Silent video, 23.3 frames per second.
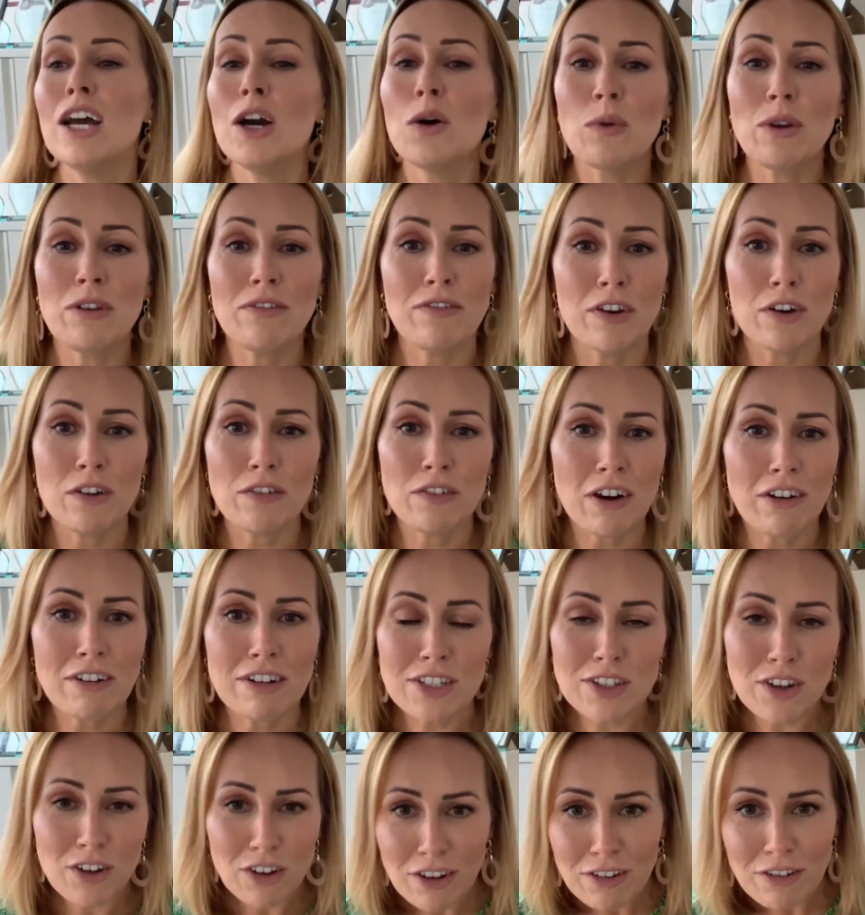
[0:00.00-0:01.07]
We feel very
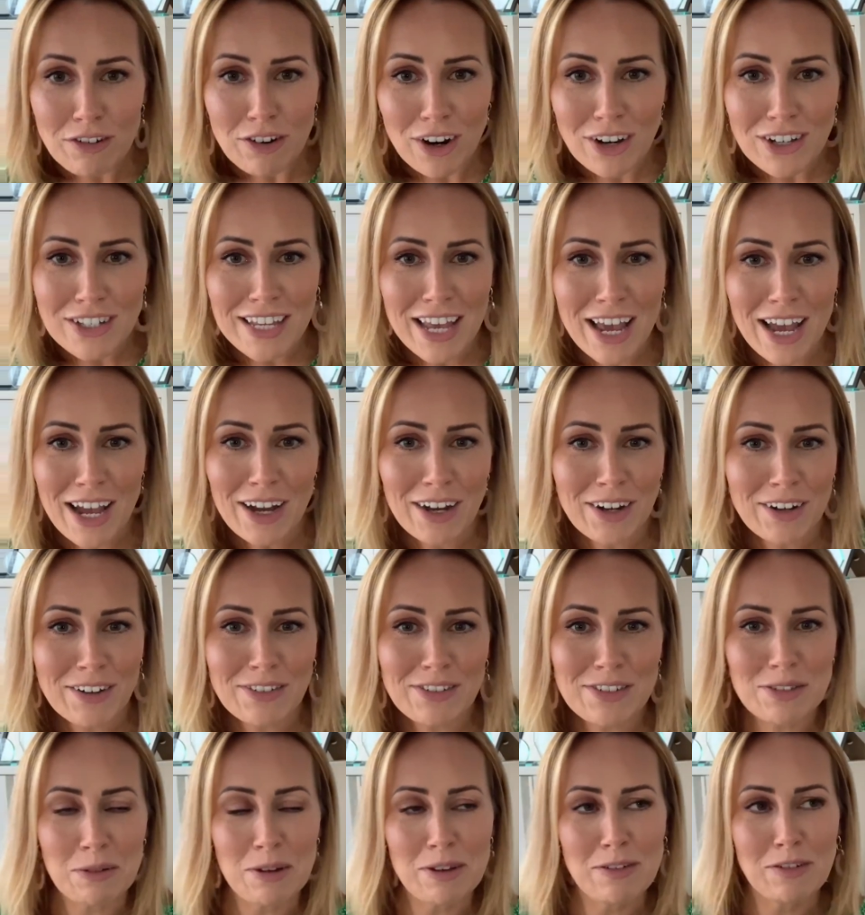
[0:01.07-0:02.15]
sorry for
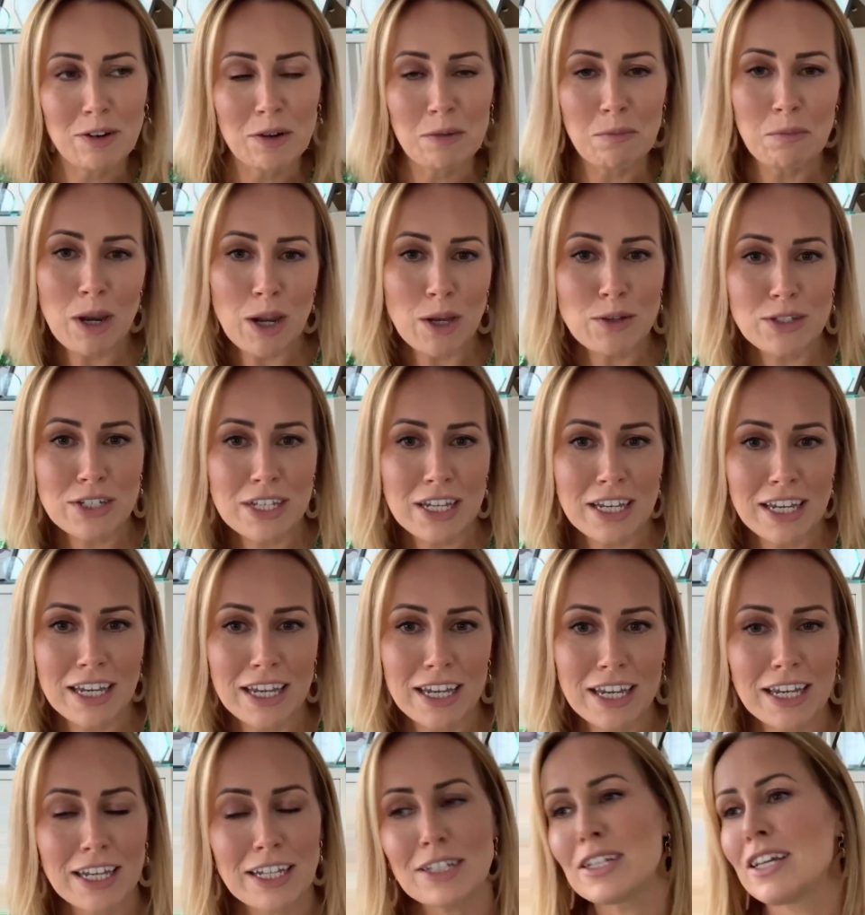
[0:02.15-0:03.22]
ourselves, we feel
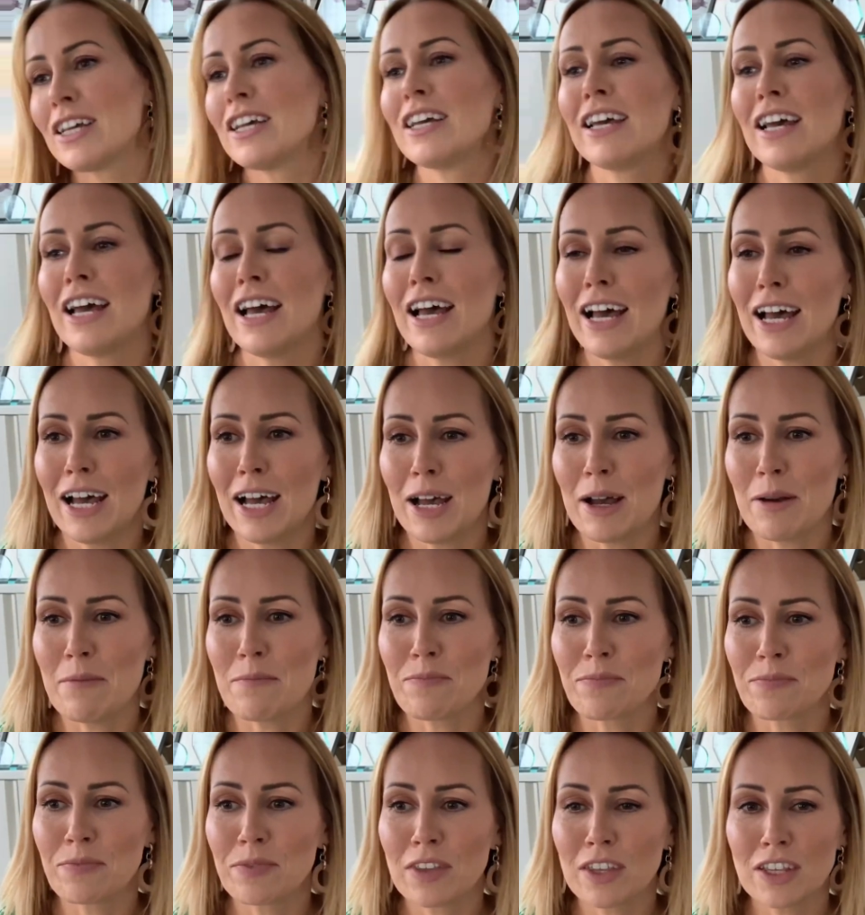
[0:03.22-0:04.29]
bloated,
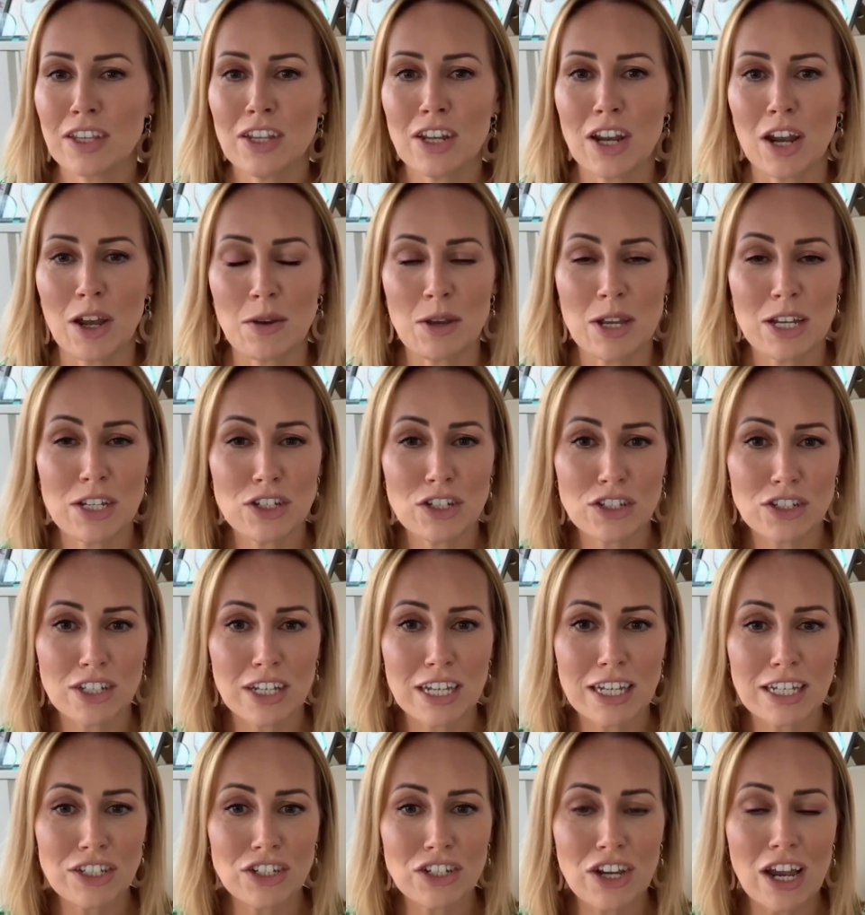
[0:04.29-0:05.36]
it just,
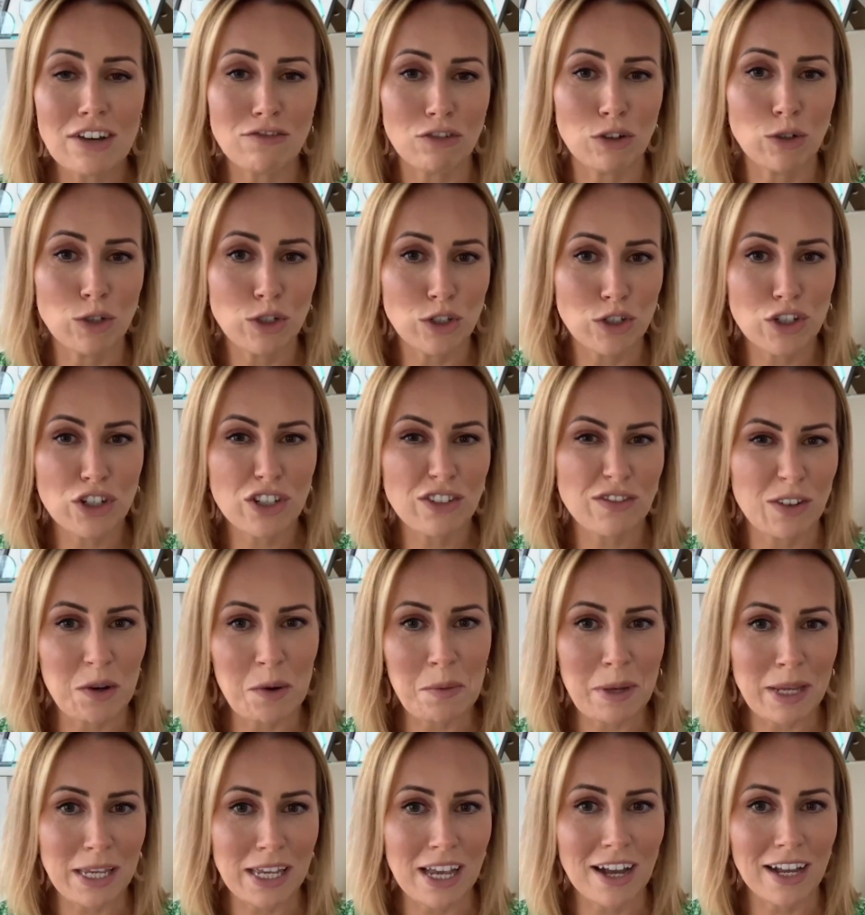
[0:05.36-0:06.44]
in general, you just feel a
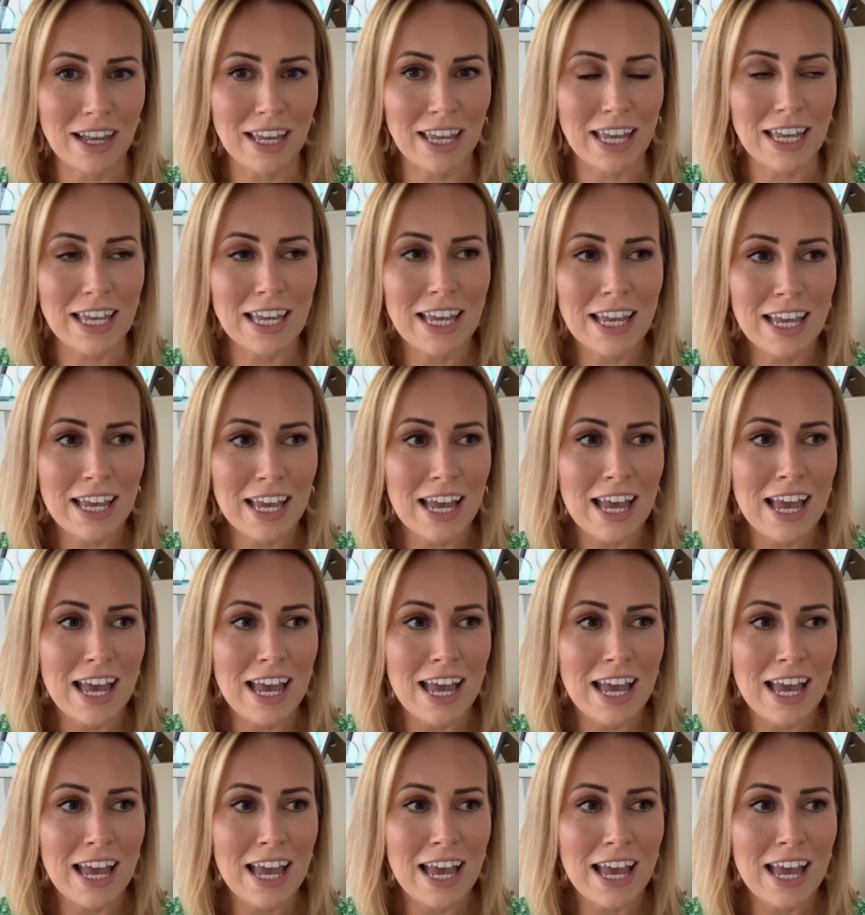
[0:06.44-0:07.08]
bit yucky.